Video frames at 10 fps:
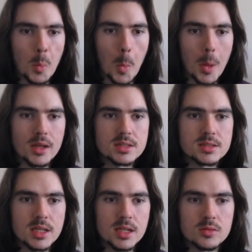
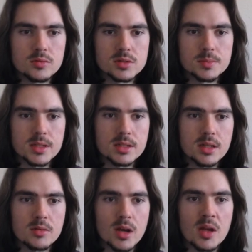understand who is better
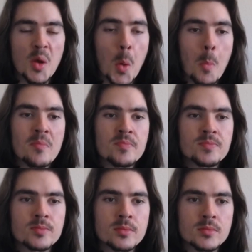and why.
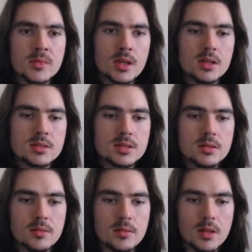And
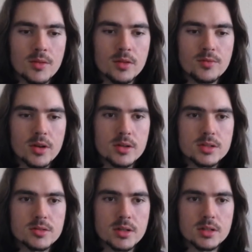Levon very
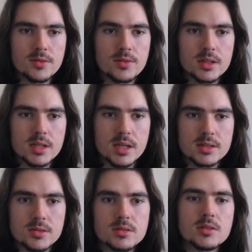instructively
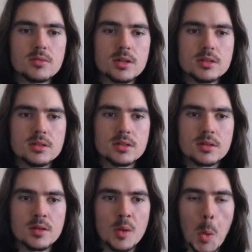takes on e1
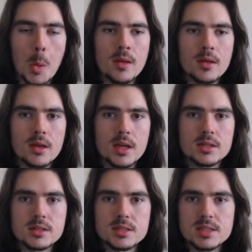
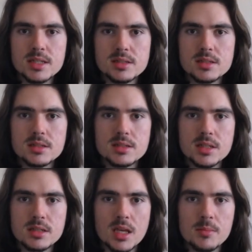and assesses this
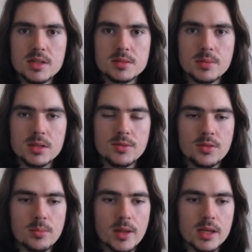endgame as better for
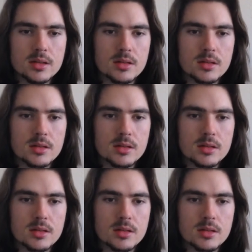black.